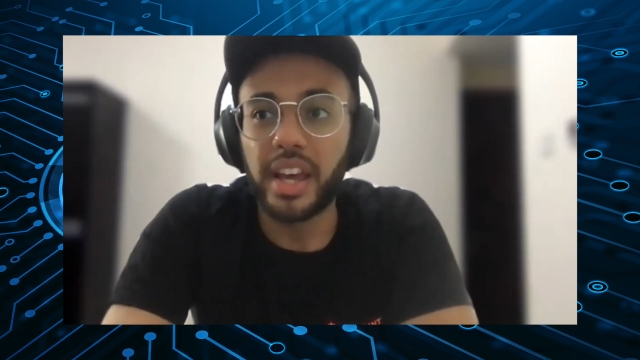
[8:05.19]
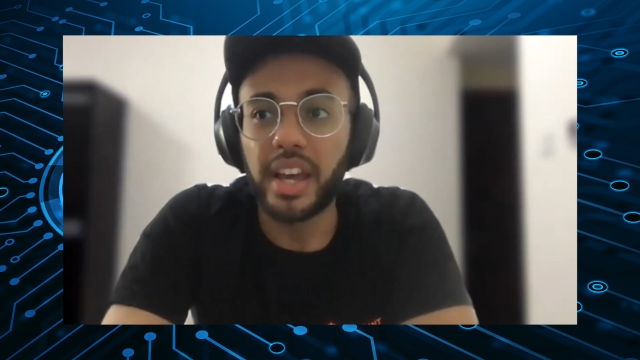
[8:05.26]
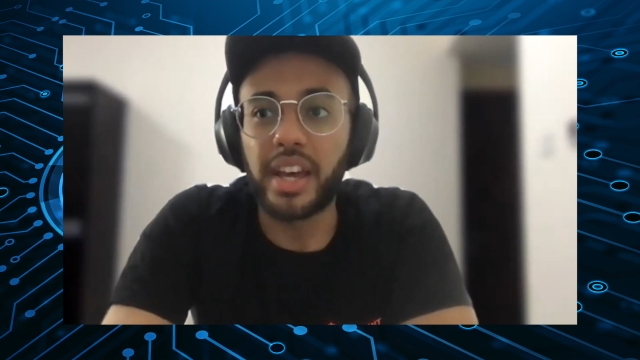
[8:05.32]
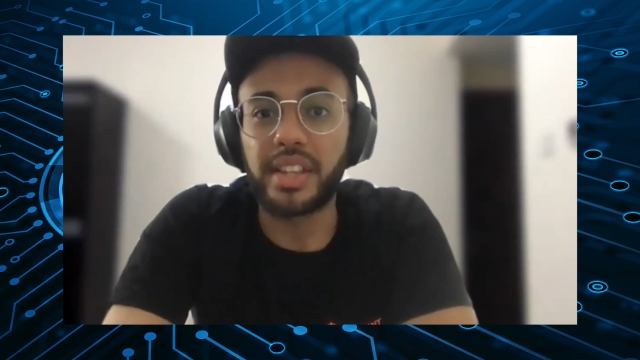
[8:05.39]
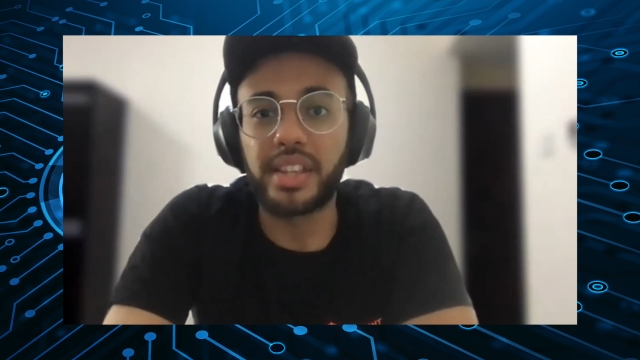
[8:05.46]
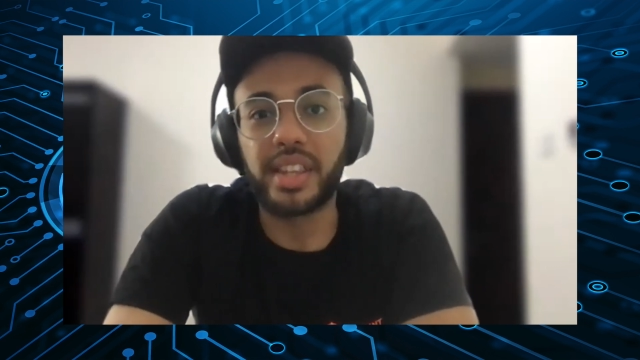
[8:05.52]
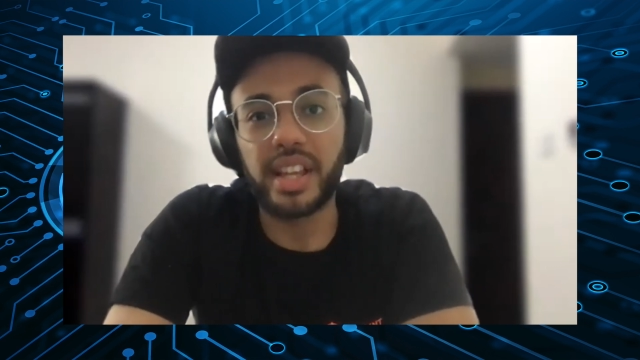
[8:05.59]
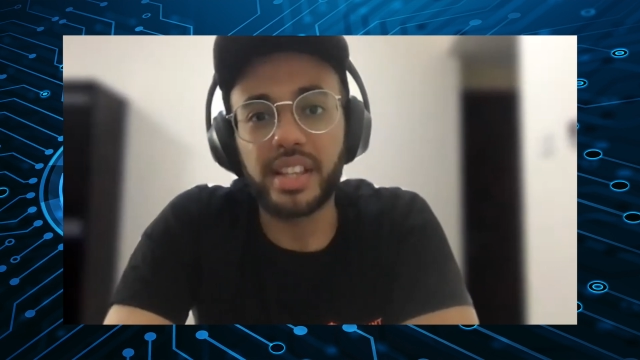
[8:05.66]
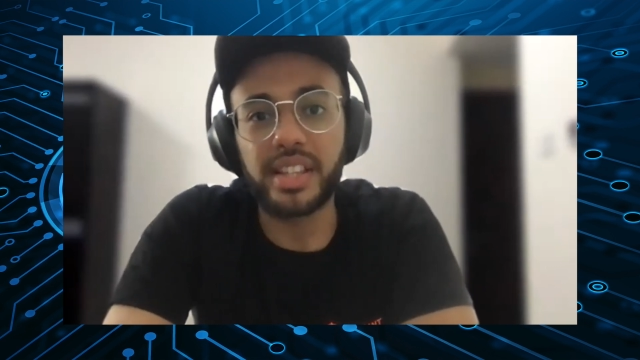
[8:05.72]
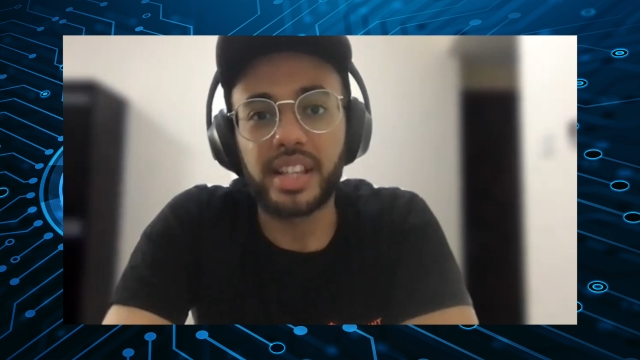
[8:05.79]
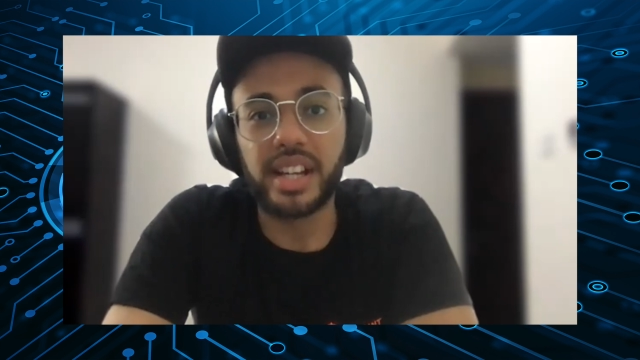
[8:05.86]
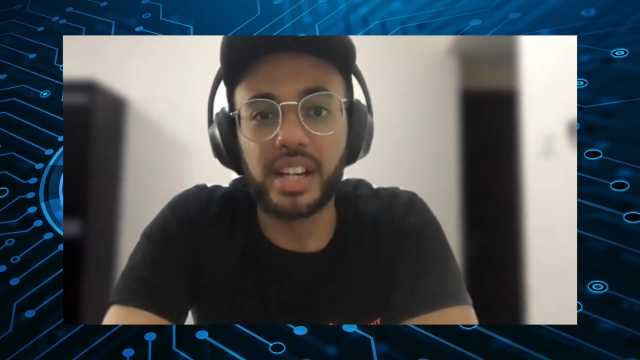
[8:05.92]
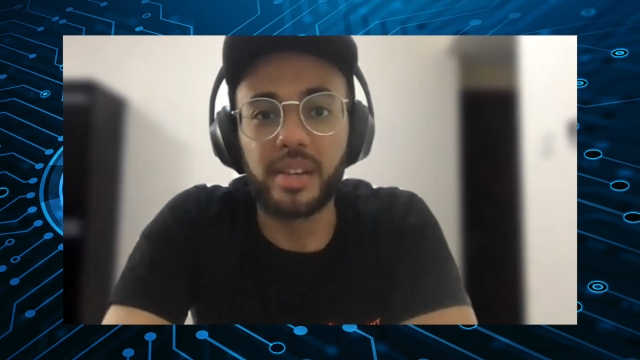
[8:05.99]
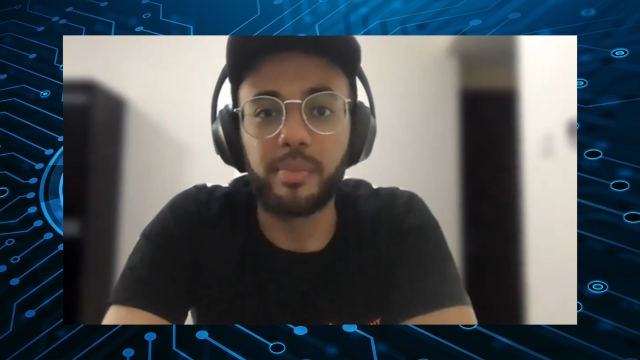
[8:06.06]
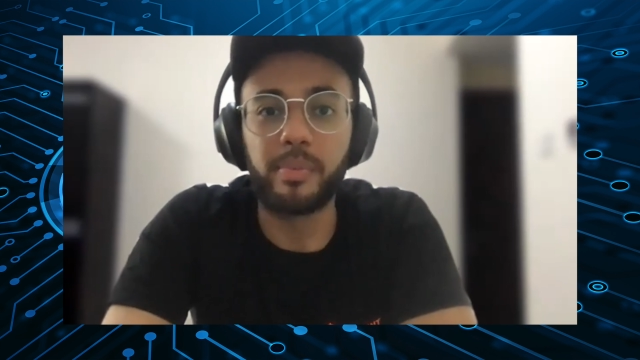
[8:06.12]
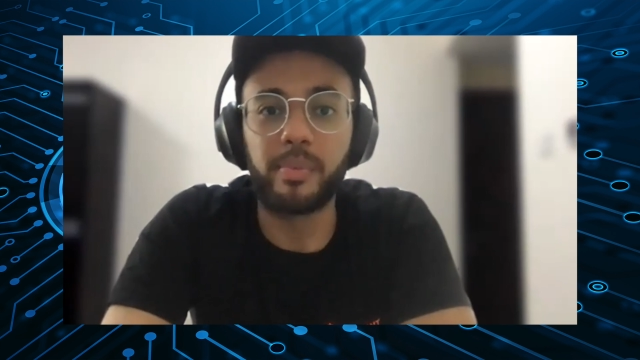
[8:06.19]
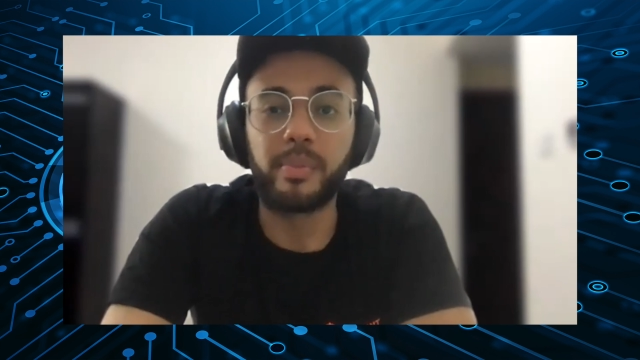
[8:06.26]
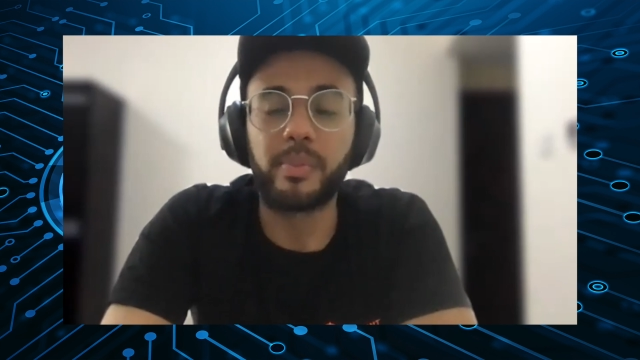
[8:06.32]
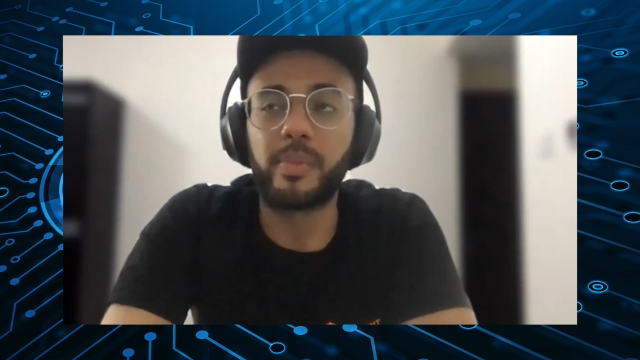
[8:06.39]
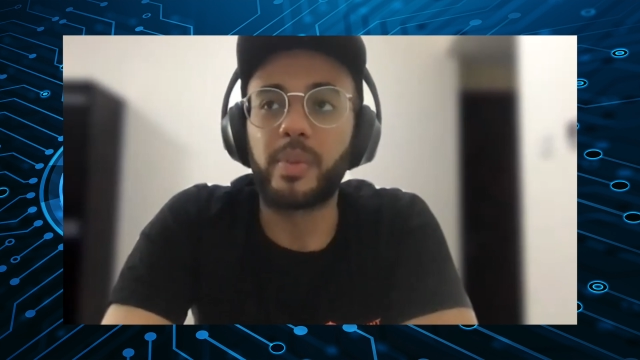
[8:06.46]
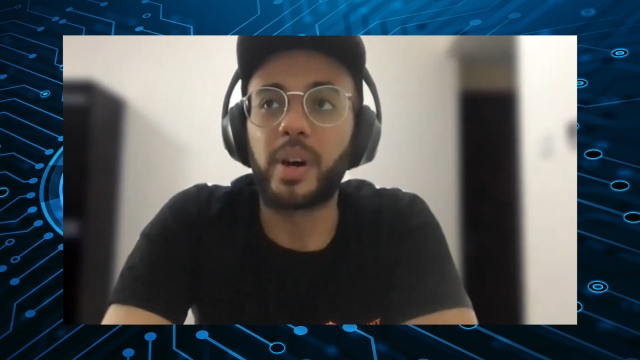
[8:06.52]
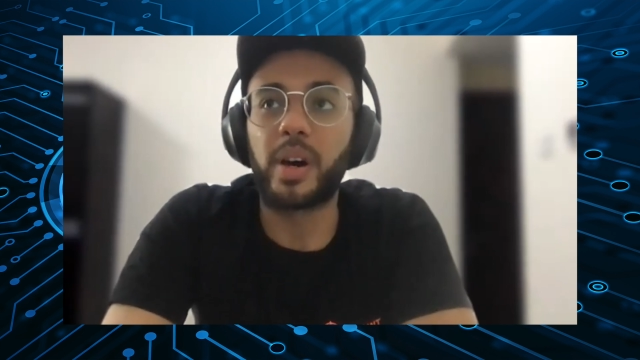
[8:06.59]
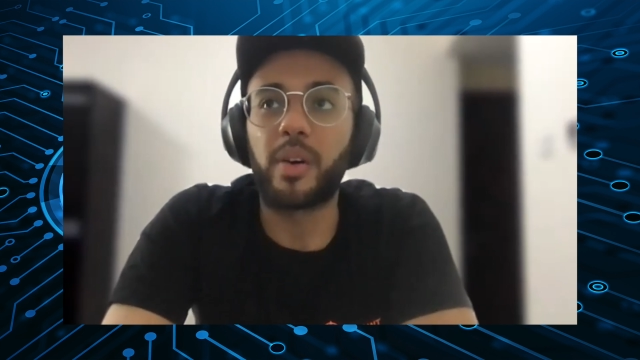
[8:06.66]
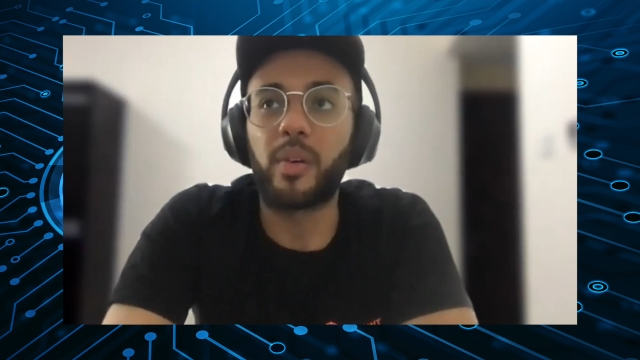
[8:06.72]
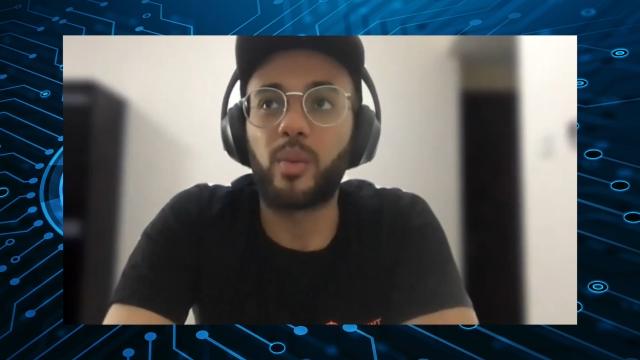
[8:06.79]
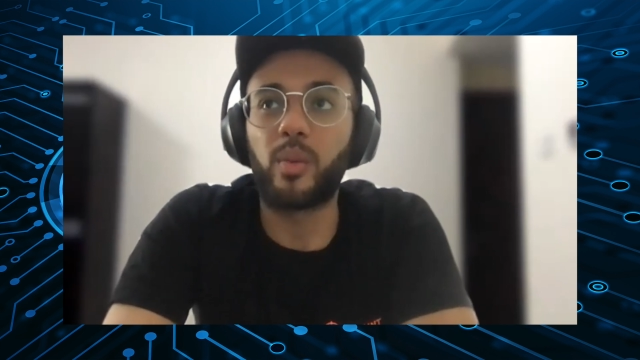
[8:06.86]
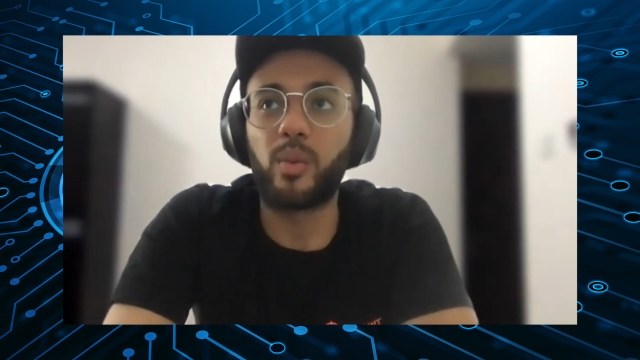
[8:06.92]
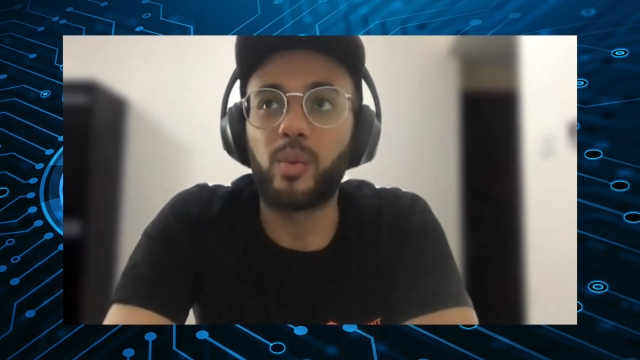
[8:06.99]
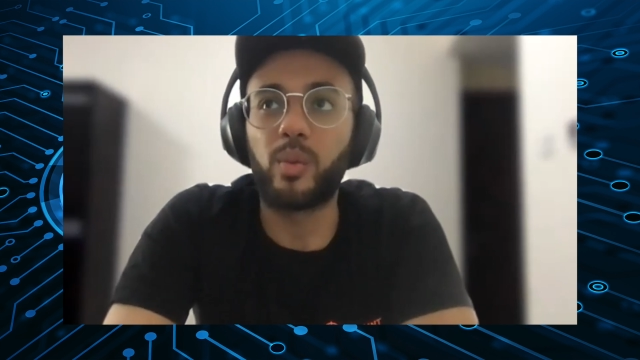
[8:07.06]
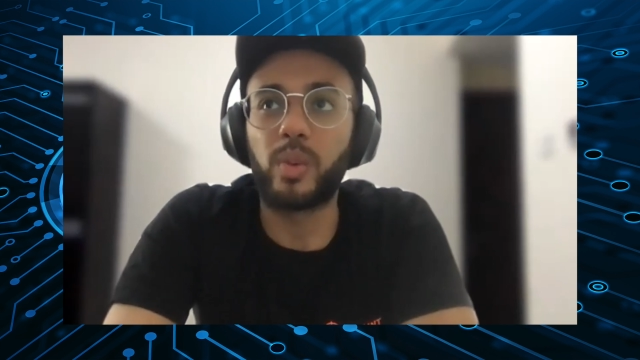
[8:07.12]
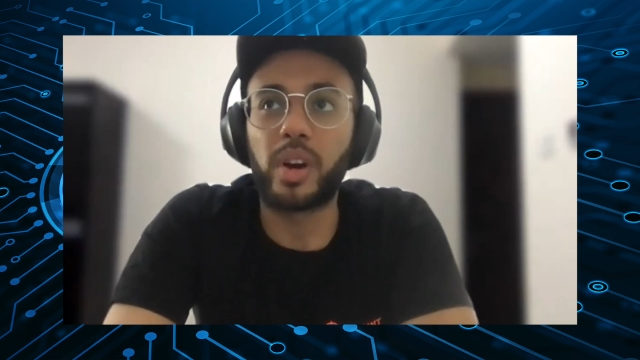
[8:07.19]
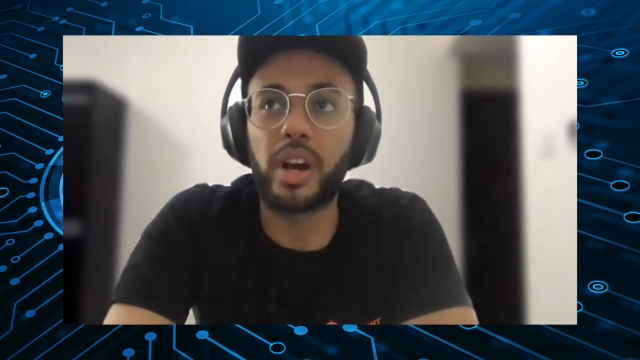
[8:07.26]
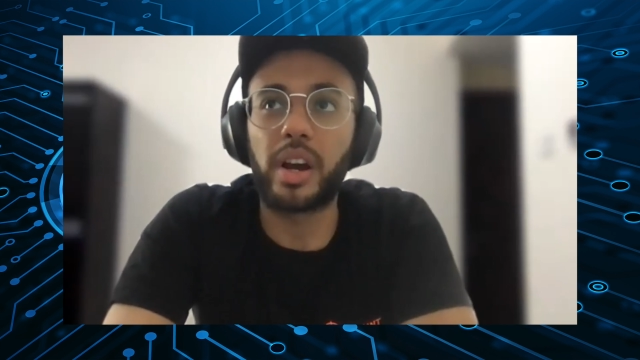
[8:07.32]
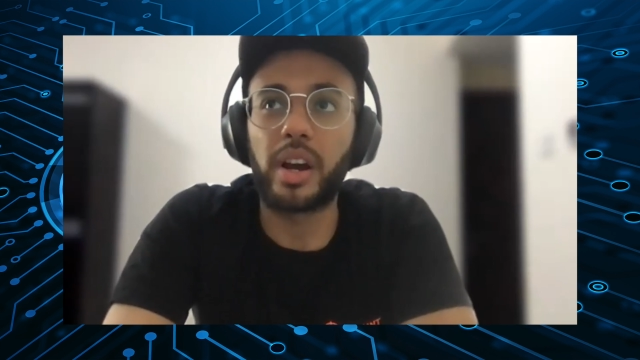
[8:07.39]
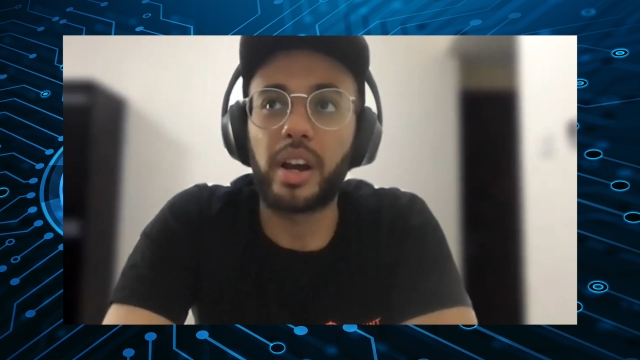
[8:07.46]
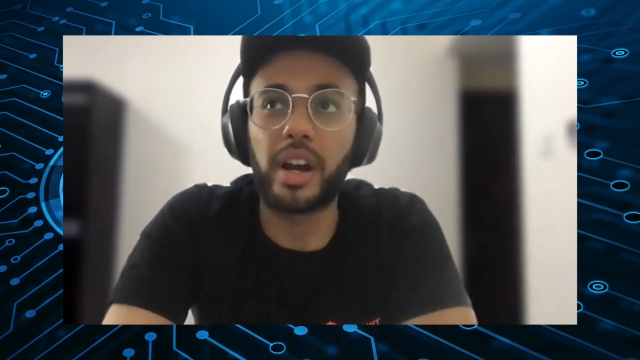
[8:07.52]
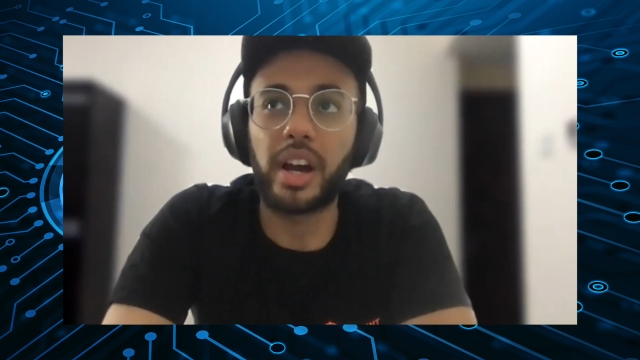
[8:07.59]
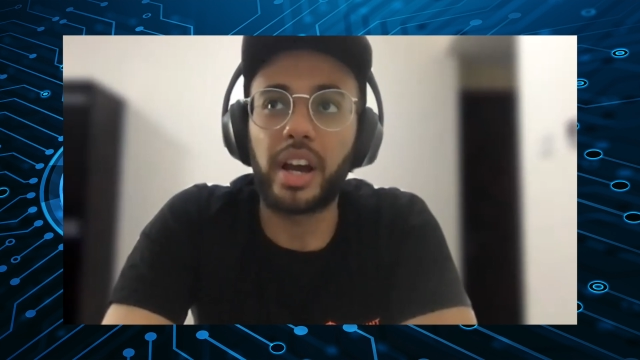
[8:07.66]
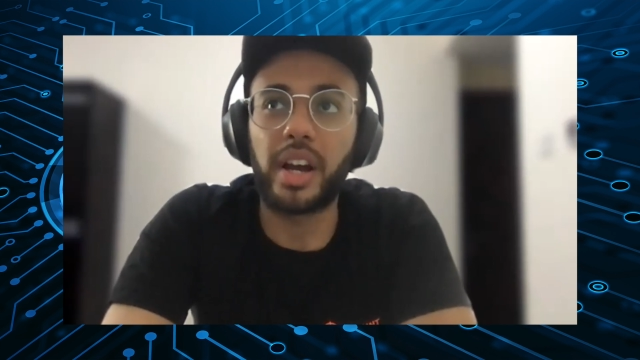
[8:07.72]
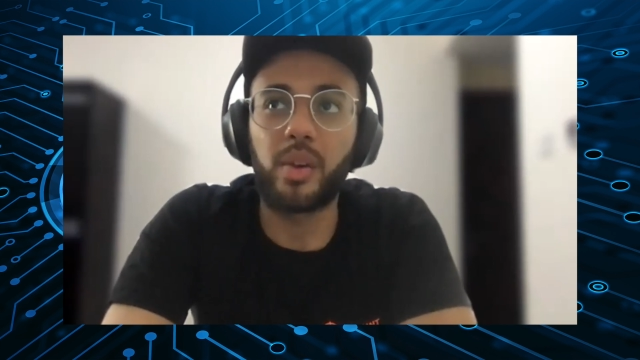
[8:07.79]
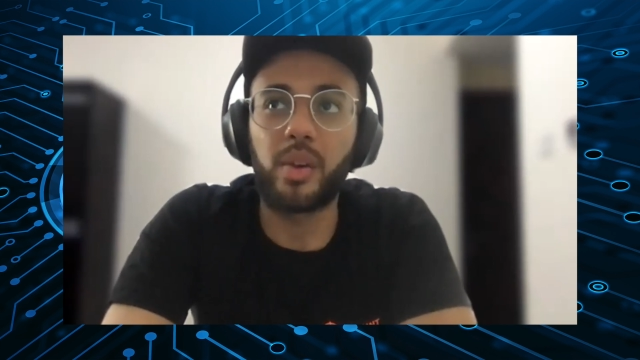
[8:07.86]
At that time, I